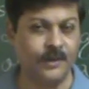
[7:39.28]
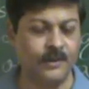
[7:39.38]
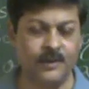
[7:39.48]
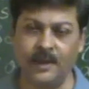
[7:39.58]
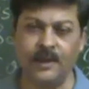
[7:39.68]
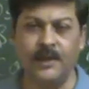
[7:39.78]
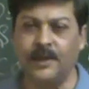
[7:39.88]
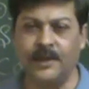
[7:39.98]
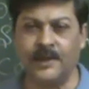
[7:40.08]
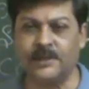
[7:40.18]

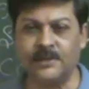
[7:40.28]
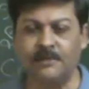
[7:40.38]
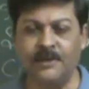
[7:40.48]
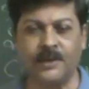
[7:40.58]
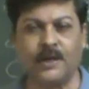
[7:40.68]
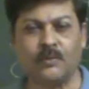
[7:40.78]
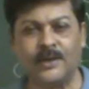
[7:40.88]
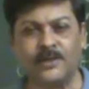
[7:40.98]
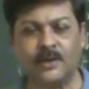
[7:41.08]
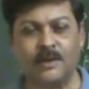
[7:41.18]
There, it doesn't mean that
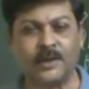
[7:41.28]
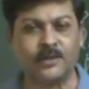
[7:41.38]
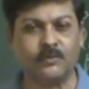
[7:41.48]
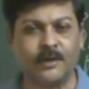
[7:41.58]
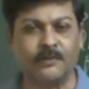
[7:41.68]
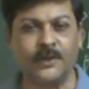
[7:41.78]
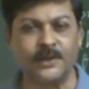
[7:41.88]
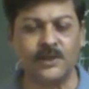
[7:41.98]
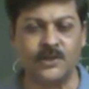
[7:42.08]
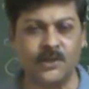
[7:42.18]
quasi contracts one of the
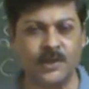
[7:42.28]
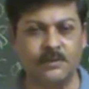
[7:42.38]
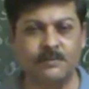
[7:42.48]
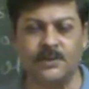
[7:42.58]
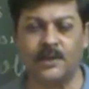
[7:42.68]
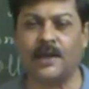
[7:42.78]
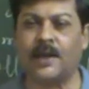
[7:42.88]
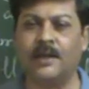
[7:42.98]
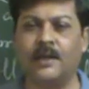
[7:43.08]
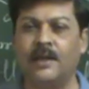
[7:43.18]
essential is missing
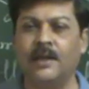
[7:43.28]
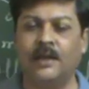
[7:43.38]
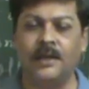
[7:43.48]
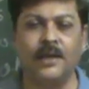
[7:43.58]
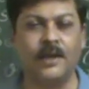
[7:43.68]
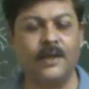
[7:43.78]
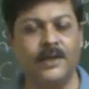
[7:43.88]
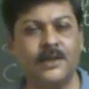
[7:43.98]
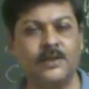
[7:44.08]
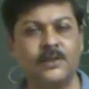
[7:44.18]
and here
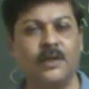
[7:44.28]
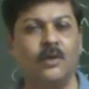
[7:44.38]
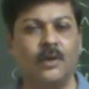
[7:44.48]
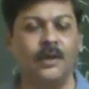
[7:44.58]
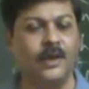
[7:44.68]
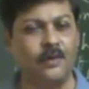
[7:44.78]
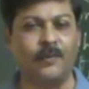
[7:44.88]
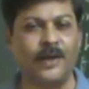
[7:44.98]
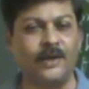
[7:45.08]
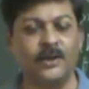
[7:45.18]
it is
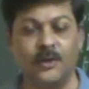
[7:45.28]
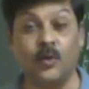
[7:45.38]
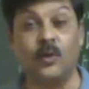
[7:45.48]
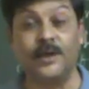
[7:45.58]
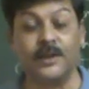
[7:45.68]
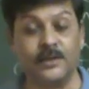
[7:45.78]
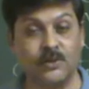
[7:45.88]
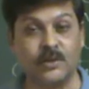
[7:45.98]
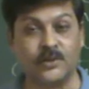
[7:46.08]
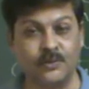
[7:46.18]
invalid. No, it is
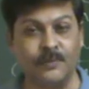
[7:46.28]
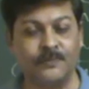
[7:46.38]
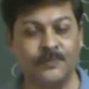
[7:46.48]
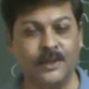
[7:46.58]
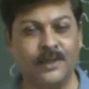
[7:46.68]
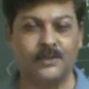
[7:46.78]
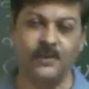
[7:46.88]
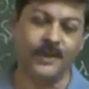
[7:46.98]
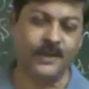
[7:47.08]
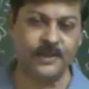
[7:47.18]
not so. So
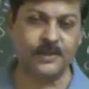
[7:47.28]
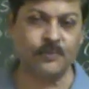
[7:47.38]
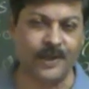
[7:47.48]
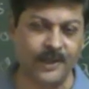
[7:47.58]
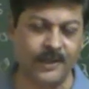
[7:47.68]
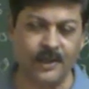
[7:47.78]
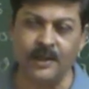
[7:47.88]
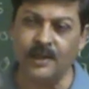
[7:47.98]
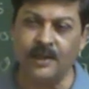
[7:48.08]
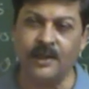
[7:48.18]
it is
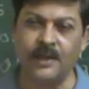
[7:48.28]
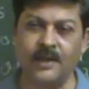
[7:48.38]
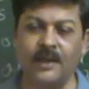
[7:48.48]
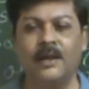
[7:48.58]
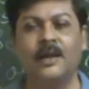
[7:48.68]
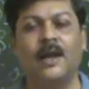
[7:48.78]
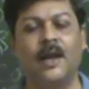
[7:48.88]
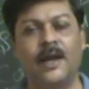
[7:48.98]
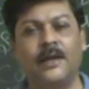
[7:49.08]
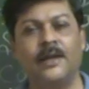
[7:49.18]
valid here,
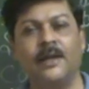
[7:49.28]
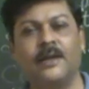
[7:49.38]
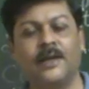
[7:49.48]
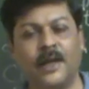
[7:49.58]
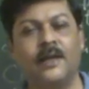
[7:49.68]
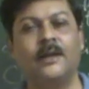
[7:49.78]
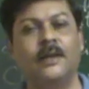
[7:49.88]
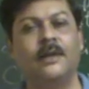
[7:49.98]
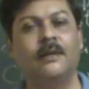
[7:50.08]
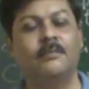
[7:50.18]
and it
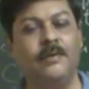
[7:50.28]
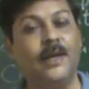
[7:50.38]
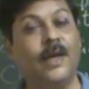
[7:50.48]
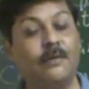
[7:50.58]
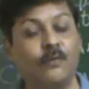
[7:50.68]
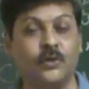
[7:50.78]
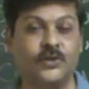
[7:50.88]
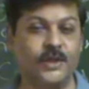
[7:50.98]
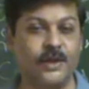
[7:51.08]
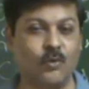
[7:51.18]
can be
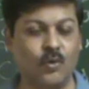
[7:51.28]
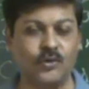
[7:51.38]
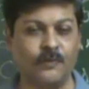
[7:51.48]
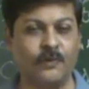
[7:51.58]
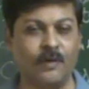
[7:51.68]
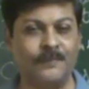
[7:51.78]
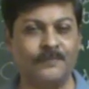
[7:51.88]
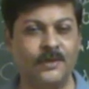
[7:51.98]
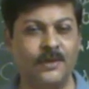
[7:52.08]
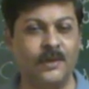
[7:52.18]
enforced in the court of law.
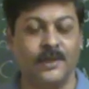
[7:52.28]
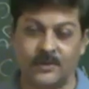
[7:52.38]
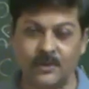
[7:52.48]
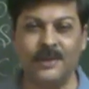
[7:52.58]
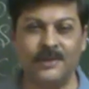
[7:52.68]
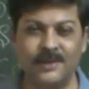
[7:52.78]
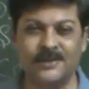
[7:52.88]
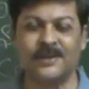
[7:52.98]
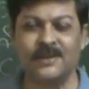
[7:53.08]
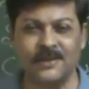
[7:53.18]
So in
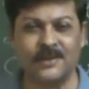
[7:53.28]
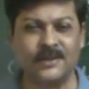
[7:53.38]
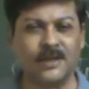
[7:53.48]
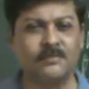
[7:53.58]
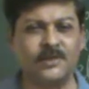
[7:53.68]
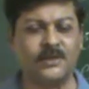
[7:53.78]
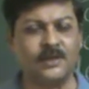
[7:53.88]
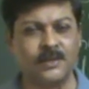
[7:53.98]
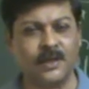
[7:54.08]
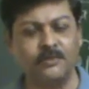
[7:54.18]
this
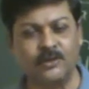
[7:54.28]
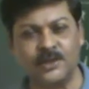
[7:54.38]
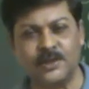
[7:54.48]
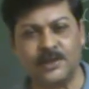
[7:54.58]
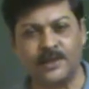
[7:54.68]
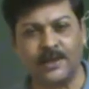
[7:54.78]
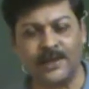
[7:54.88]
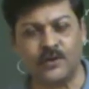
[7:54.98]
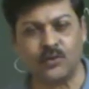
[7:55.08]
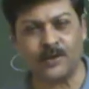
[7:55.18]
circumstances, I will just
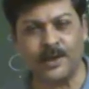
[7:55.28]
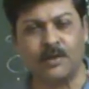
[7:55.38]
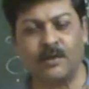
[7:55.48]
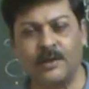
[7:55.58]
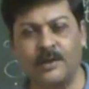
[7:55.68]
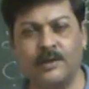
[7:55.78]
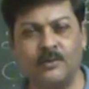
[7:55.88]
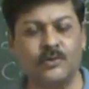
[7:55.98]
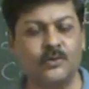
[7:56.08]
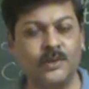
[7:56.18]
like to recall
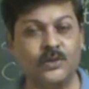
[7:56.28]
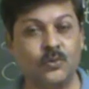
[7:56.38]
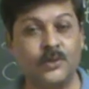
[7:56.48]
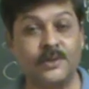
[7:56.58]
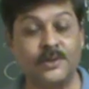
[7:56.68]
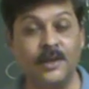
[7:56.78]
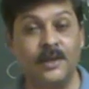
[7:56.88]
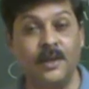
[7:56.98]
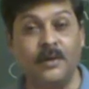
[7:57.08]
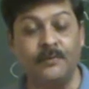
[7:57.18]
you to the
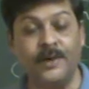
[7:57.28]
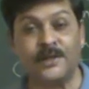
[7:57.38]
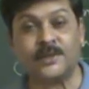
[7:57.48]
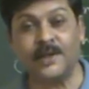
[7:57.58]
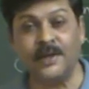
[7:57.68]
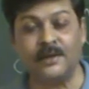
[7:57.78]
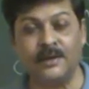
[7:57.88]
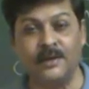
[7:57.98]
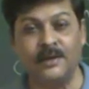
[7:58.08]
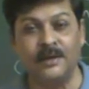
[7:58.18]
students. We are
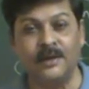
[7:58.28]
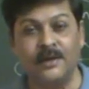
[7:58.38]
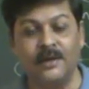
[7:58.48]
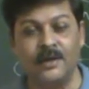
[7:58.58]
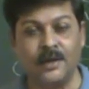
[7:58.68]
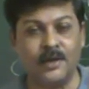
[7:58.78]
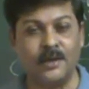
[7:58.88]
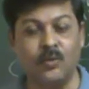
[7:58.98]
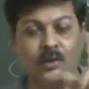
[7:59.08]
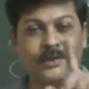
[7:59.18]
studied
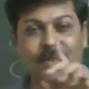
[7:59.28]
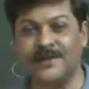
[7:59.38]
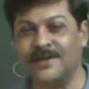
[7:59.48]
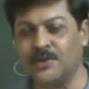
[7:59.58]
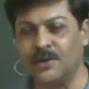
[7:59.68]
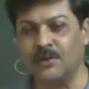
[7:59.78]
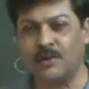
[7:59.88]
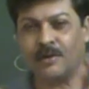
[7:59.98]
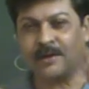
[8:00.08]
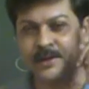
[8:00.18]
here, no consideration, no
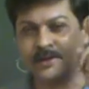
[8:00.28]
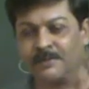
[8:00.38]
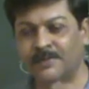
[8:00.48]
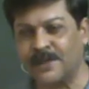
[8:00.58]
contract, some